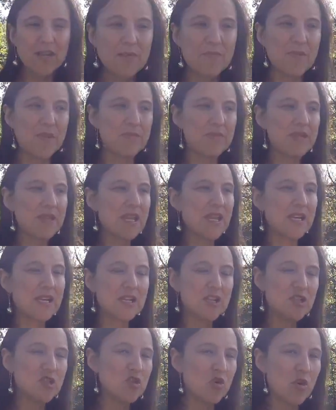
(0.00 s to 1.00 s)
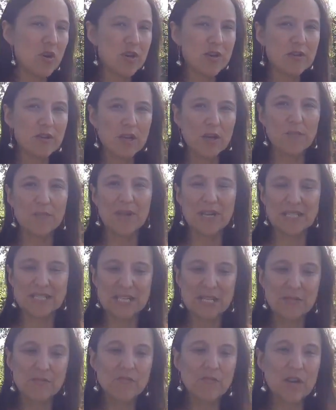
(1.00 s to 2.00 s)
Maybe they didn't join my
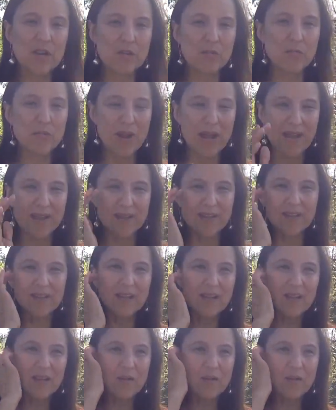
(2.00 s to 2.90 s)
team right away,